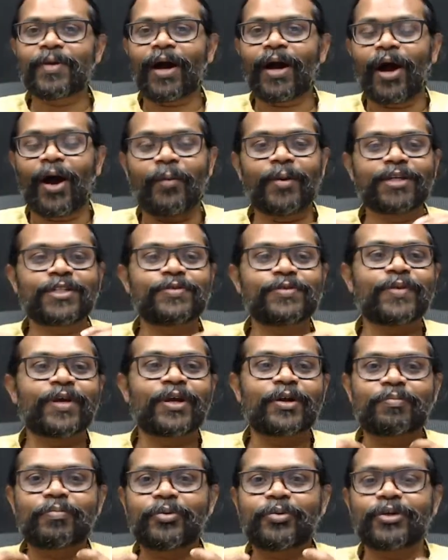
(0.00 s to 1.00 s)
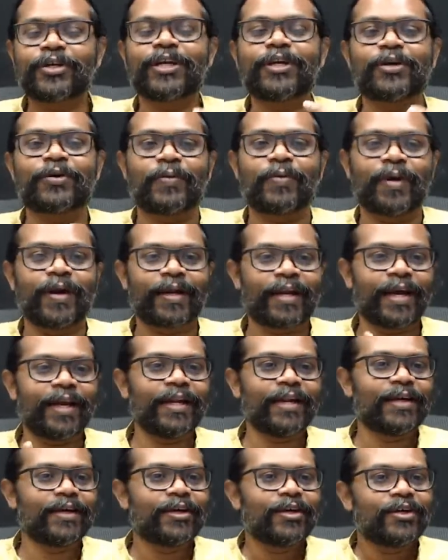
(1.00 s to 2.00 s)
how much we could put into it, right?
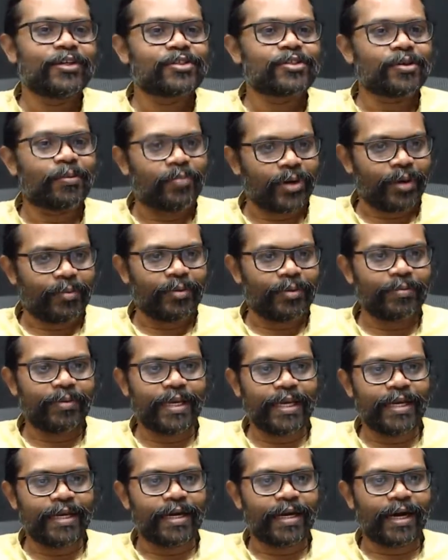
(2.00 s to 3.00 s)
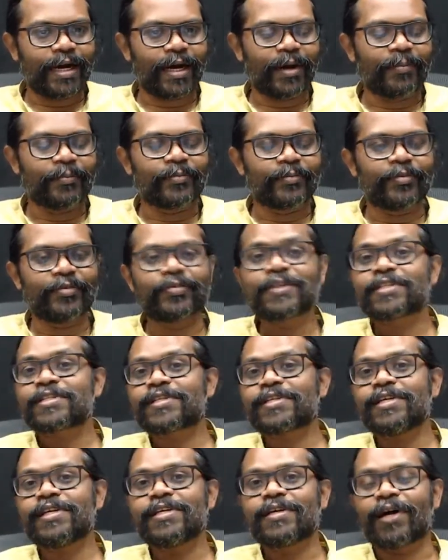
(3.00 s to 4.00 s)
So probably we'll
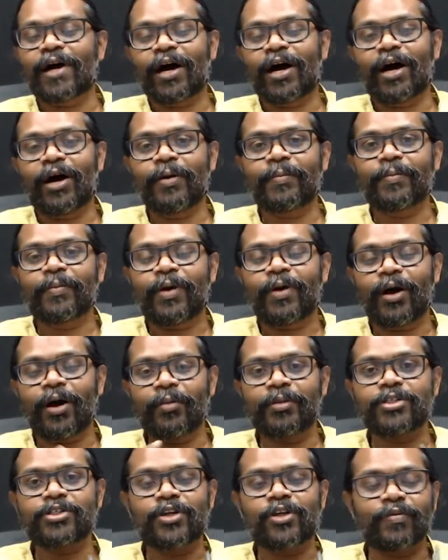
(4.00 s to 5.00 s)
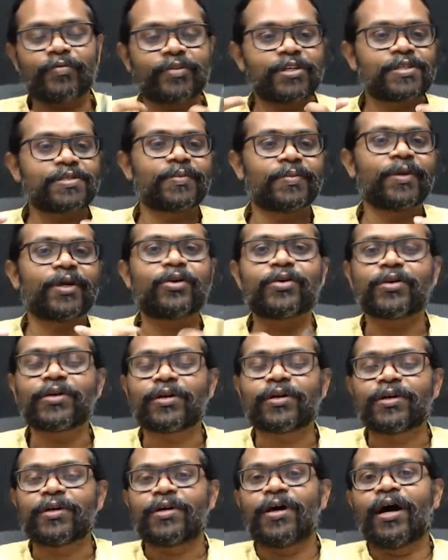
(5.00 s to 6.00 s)
see how much of this we could
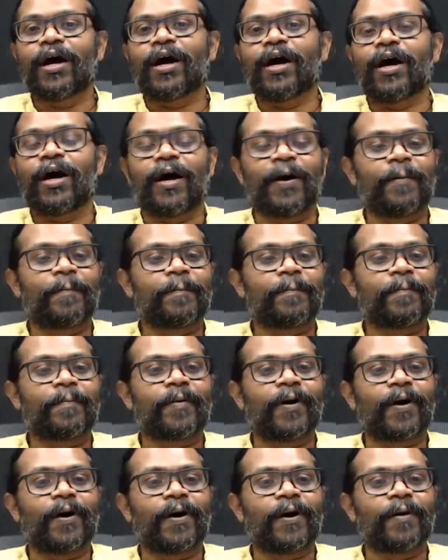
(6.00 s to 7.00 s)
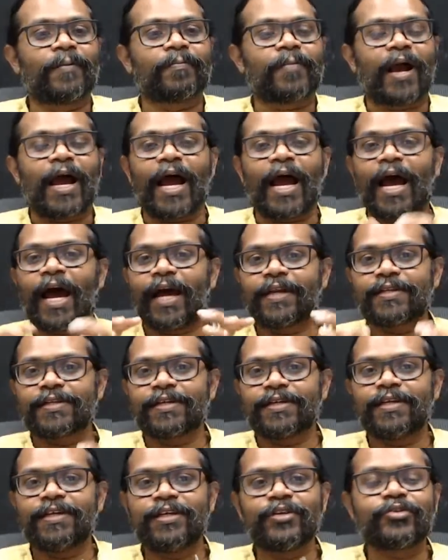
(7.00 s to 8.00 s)
um, add
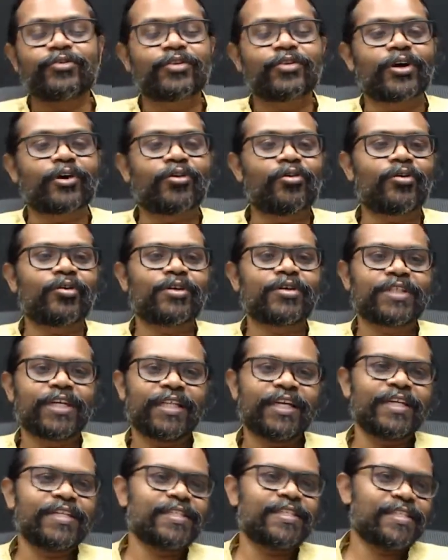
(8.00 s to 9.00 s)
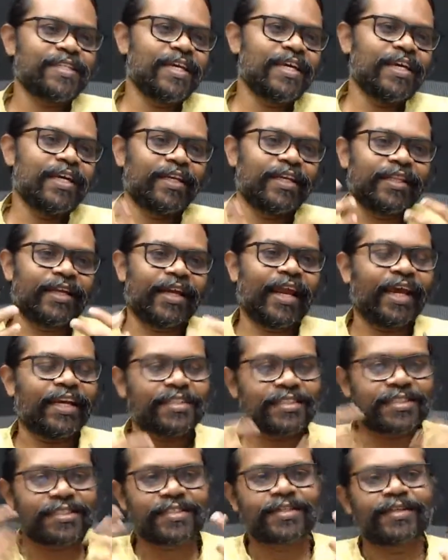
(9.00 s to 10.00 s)
into the course, and then see in the
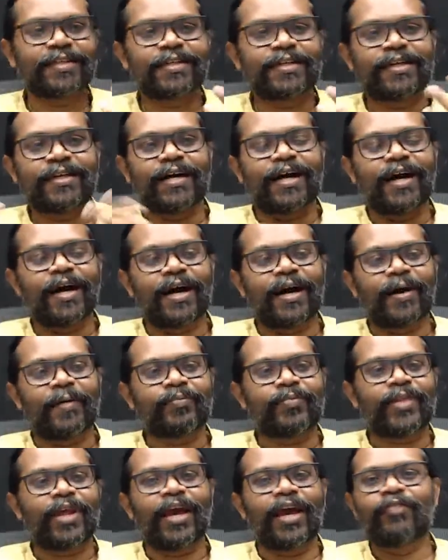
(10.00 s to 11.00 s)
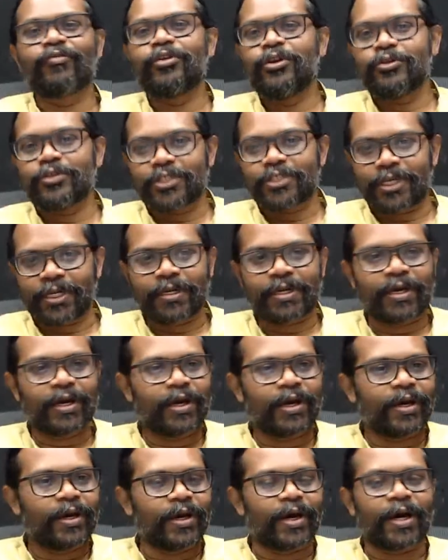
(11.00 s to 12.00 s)
next uh, evolution.
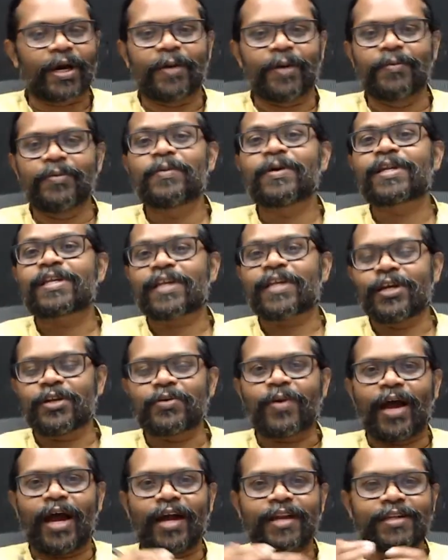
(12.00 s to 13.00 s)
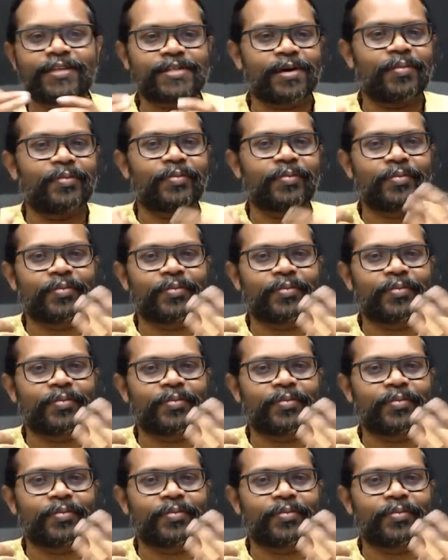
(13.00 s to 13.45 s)
We will try to add some